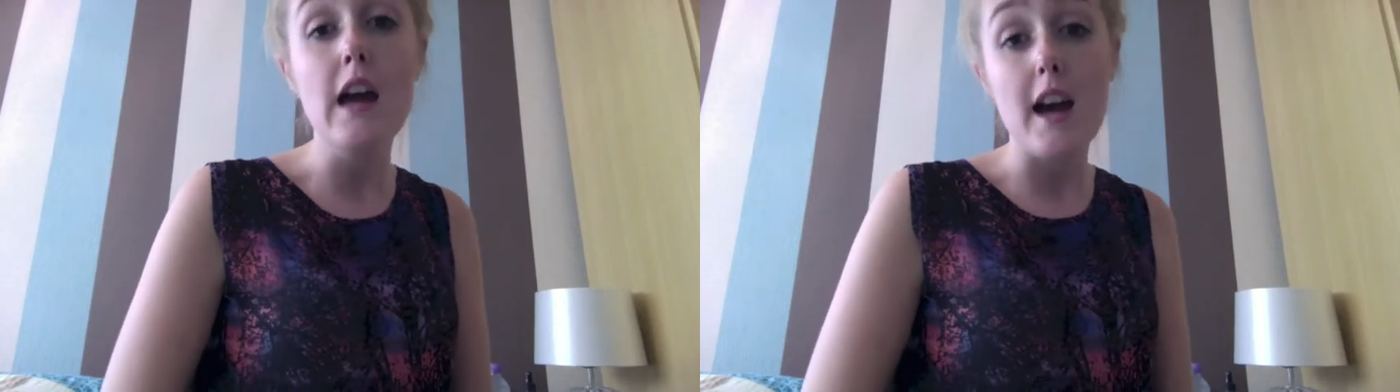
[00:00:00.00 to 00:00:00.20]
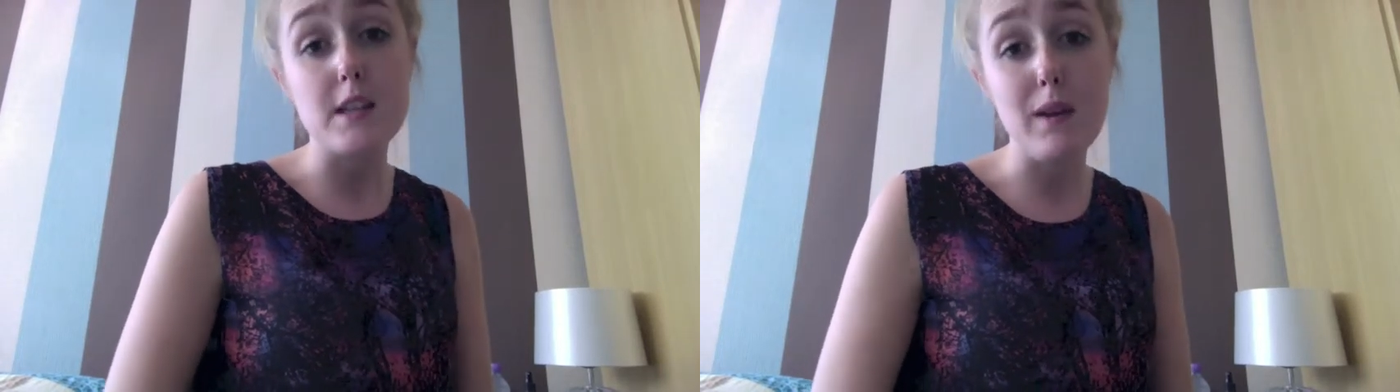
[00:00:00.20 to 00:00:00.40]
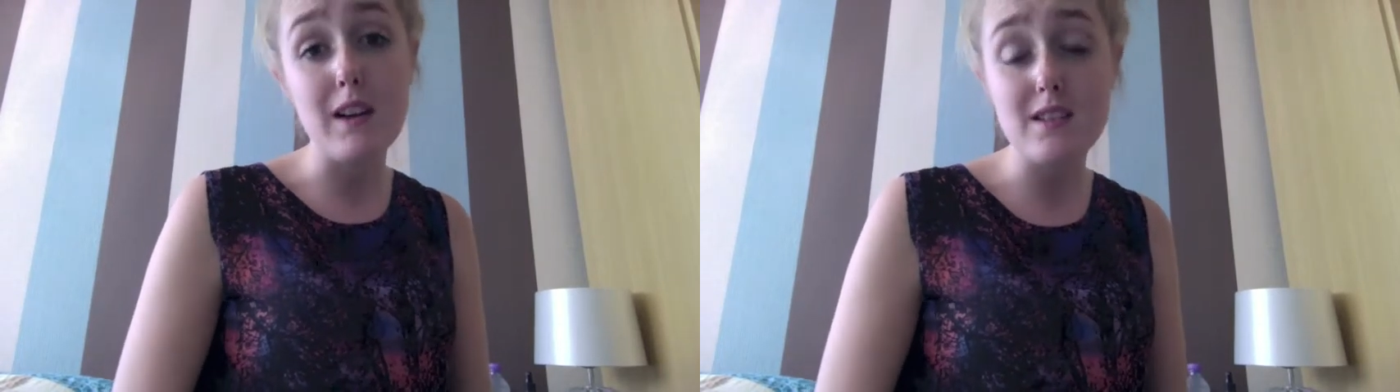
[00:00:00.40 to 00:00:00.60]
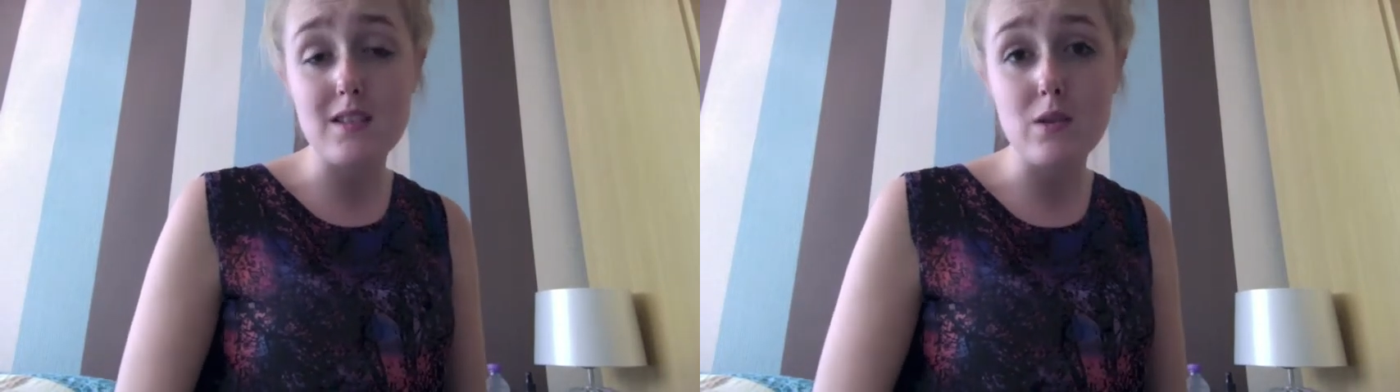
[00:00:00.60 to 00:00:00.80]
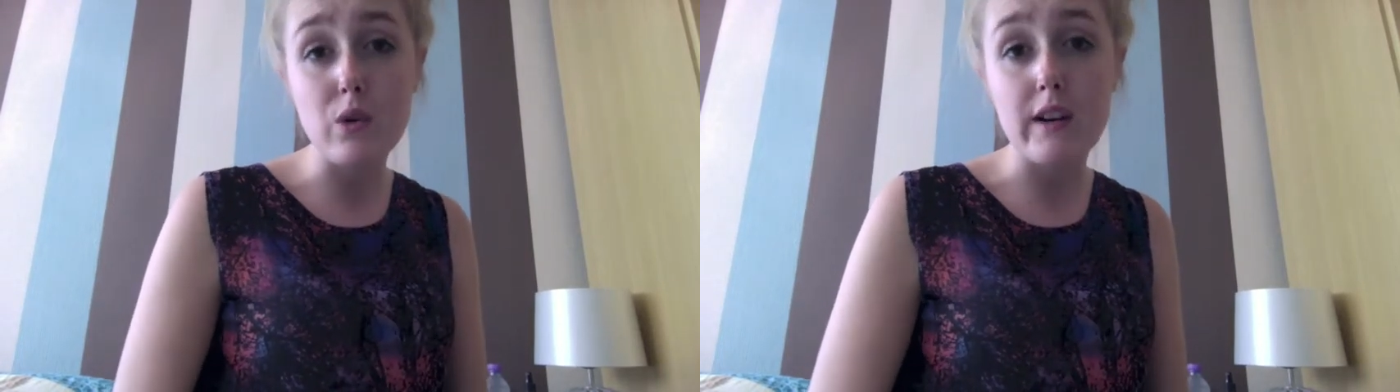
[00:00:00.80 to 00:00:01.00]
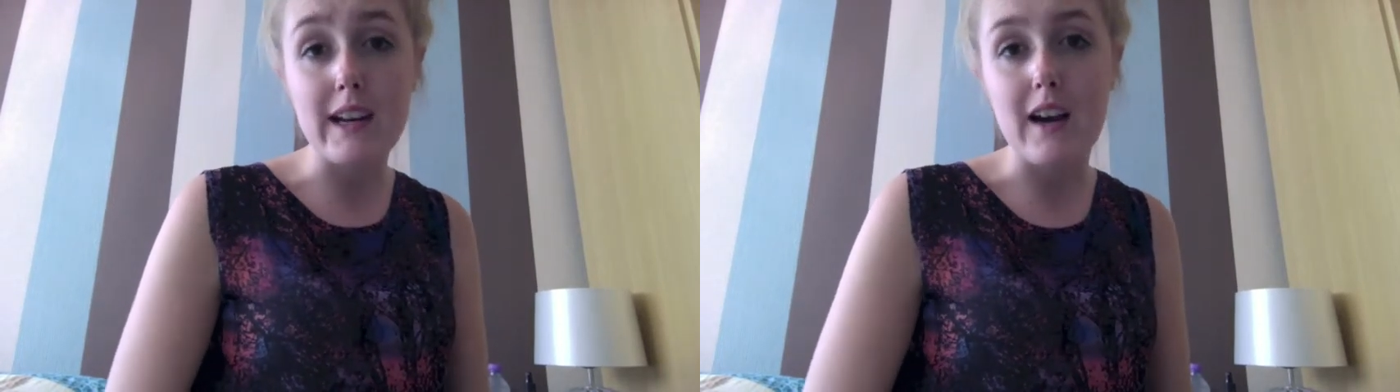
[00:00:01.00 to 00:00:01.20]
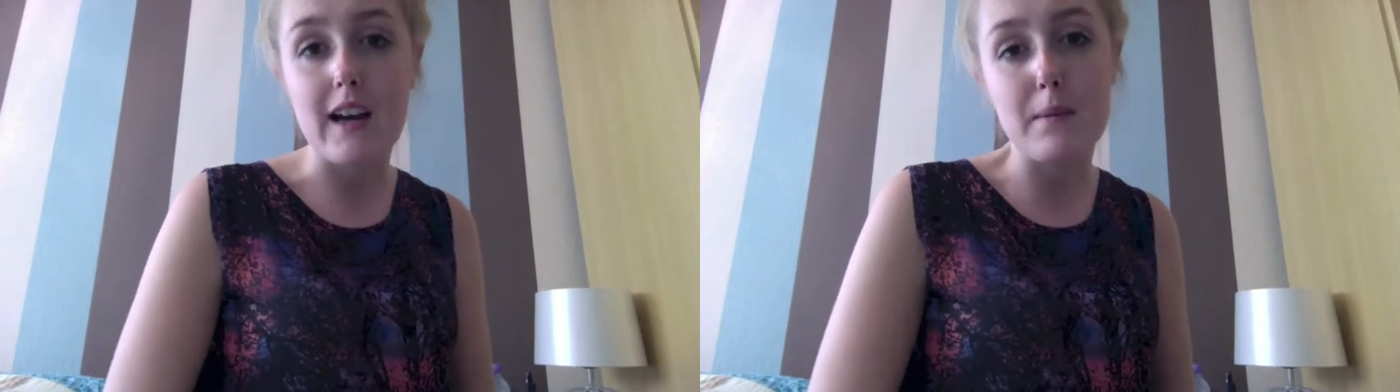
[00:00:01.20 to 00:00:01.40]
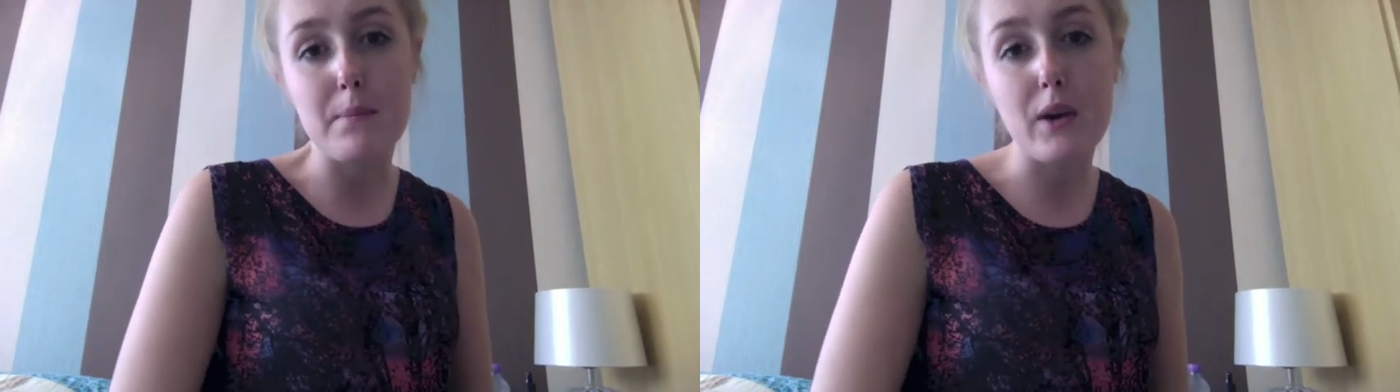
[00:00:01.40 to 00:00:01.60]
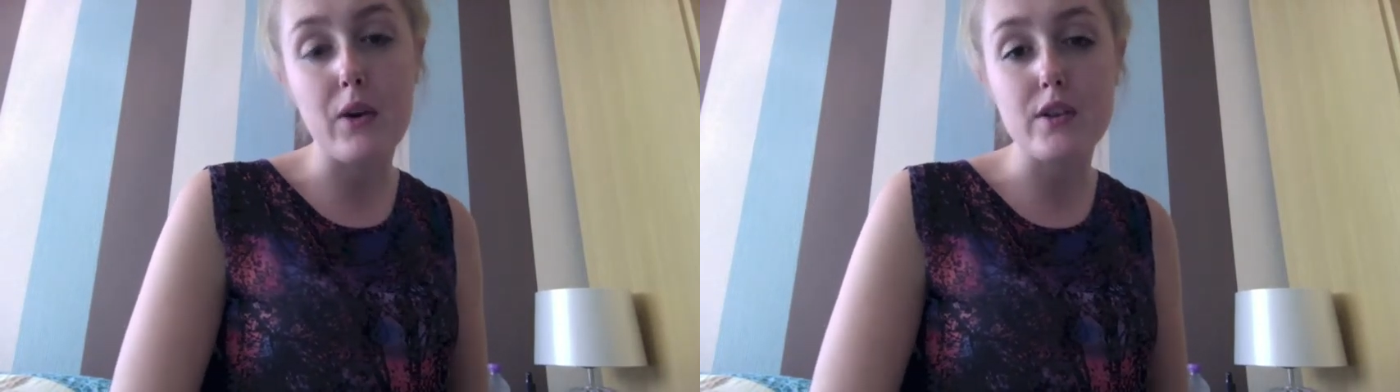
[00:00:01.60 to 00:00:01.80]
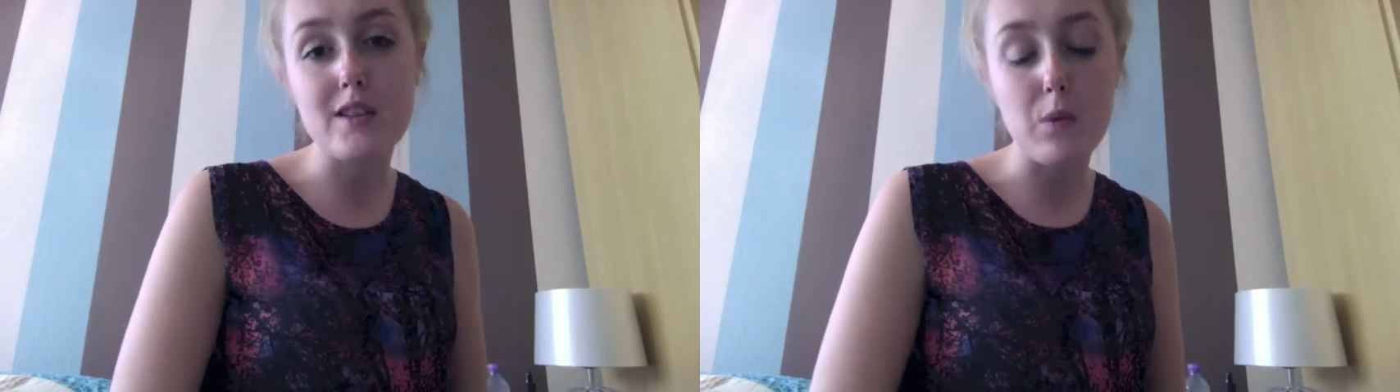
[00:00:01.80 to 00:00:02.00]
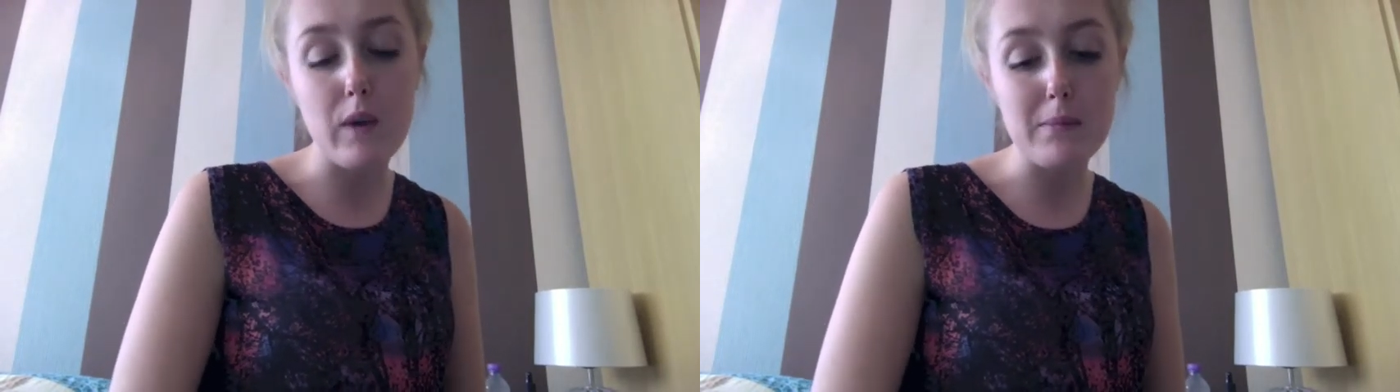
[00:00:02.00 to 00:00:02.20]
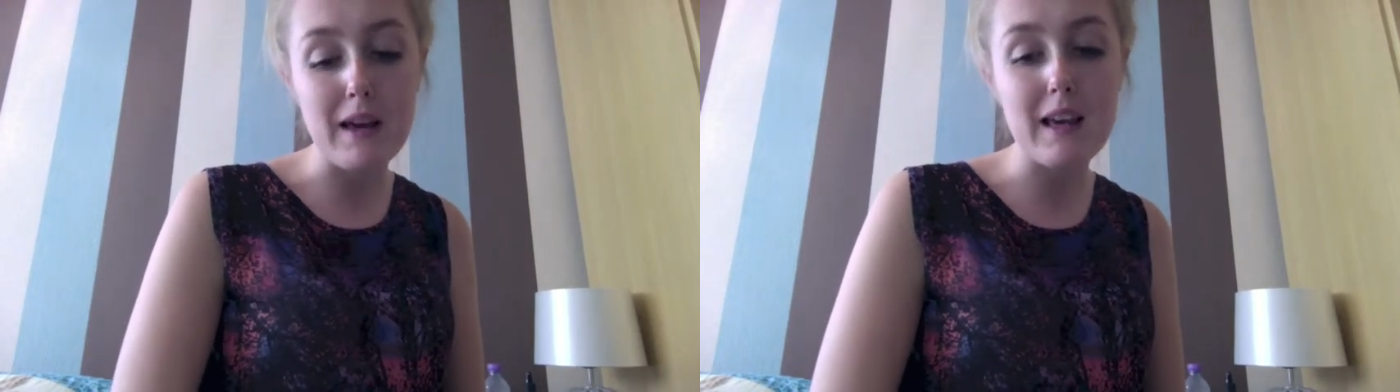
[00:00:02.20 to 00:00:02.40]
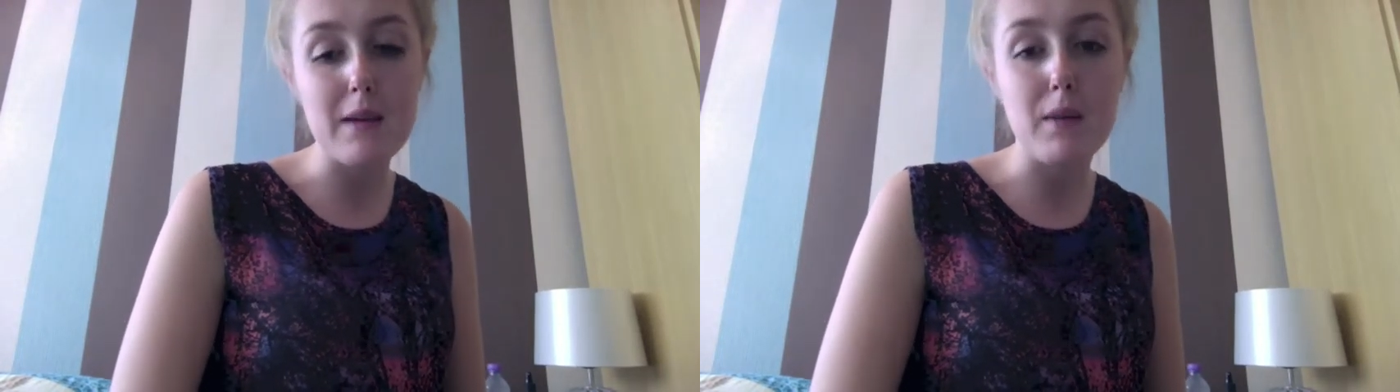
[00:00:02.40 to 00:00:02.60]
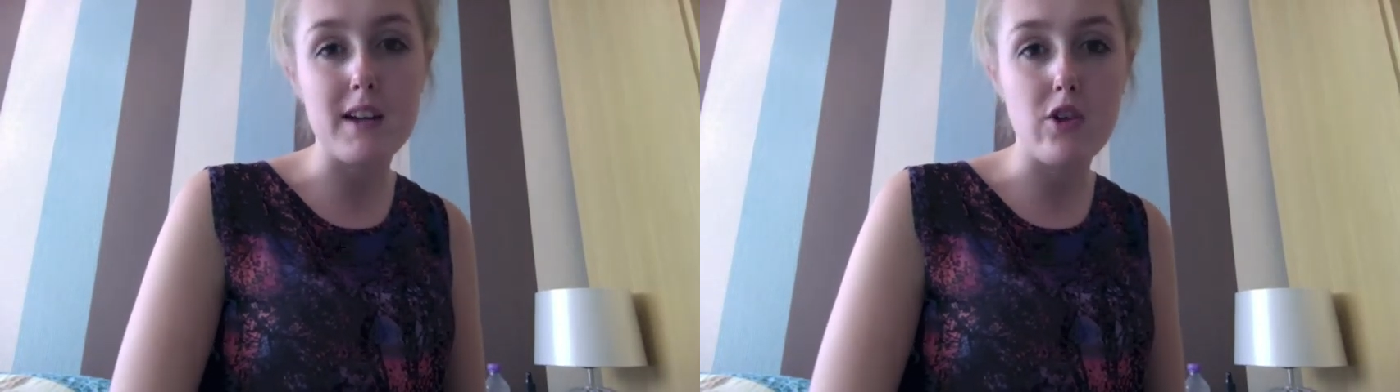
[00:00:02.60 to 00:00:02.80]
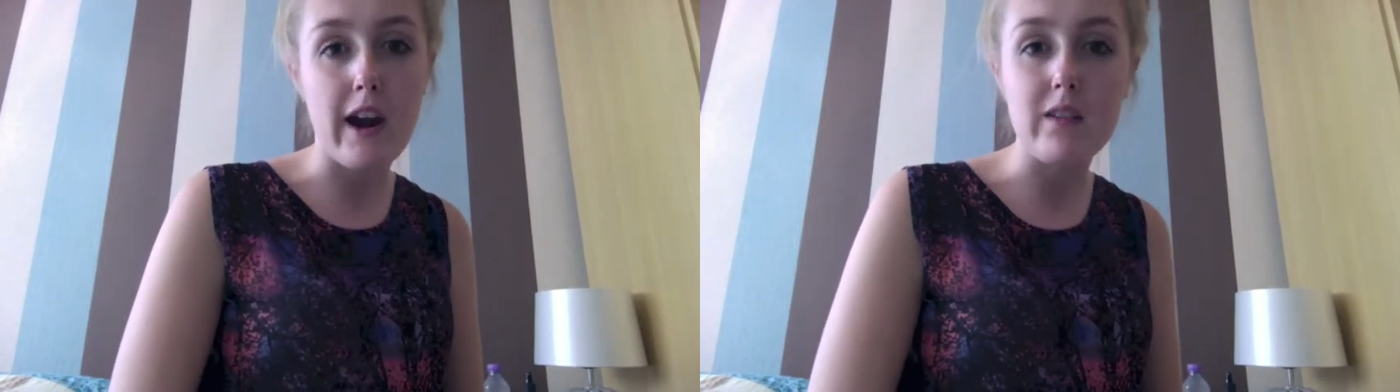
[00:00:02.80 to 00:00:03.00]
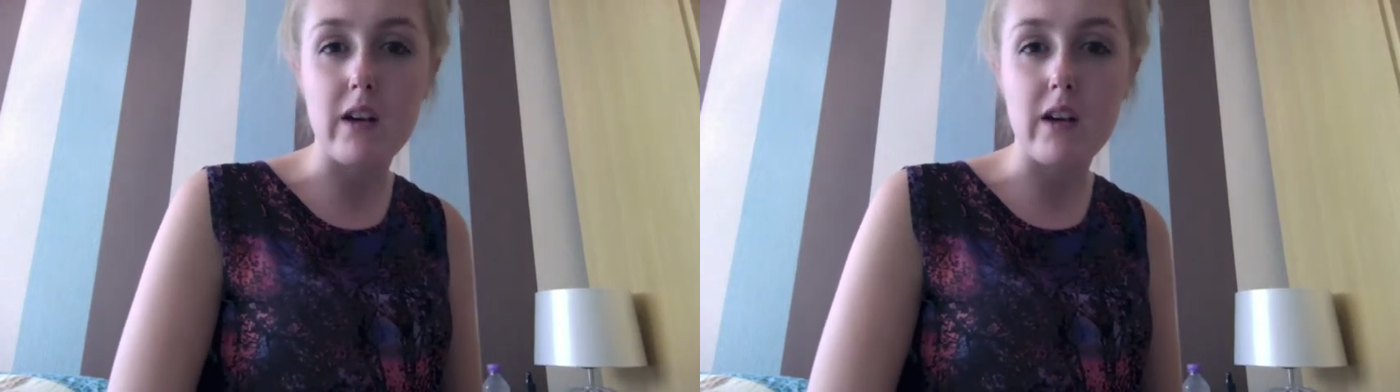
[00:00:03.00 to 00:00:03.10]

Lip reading: as well as the storyline, because when making my trailer,